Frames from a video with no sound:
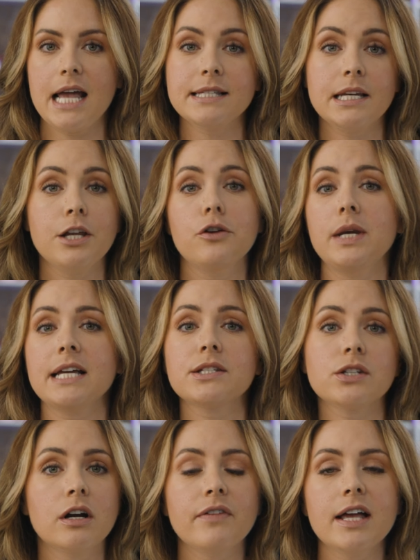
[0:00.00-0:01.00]
Is it a unique
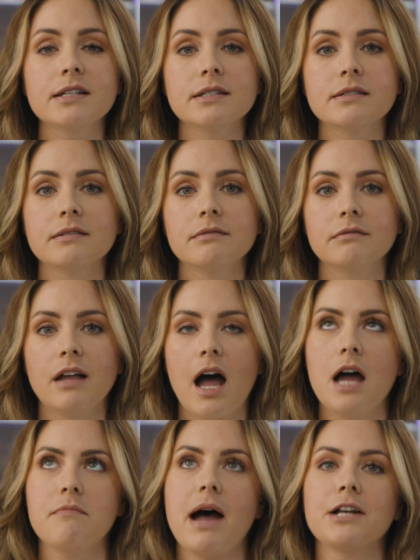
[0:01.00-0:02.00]
service,
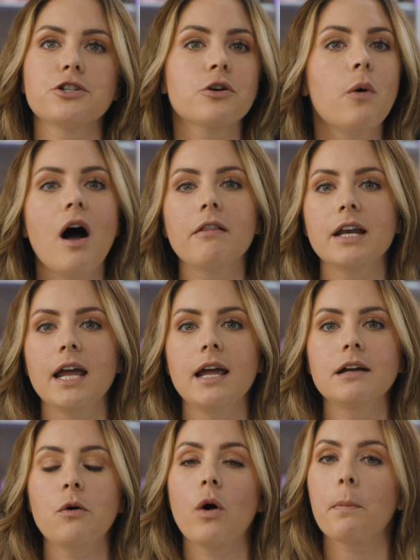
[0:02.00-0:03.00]
unmatched
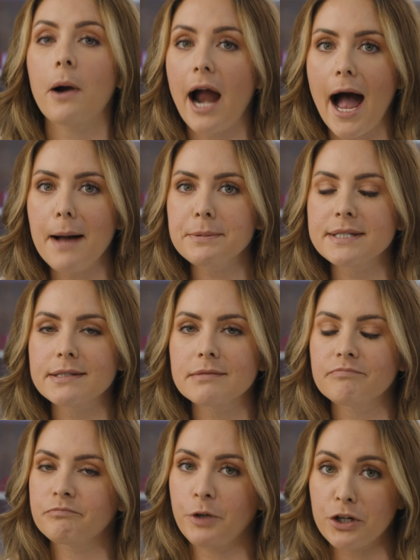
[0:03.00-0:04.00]
quality, or perhaps
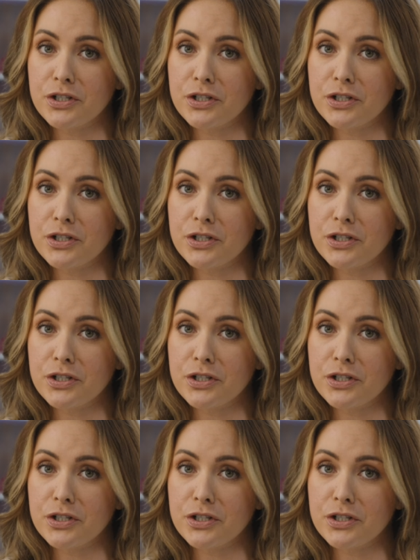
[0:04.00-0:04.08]
your